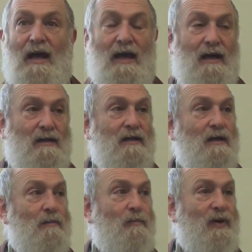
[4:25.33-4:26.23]
and
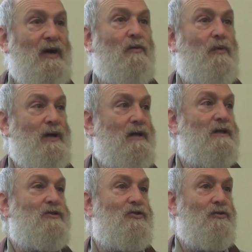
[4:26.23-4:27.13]
bear
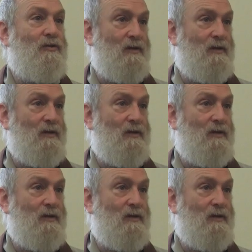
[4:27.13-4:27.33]
witness to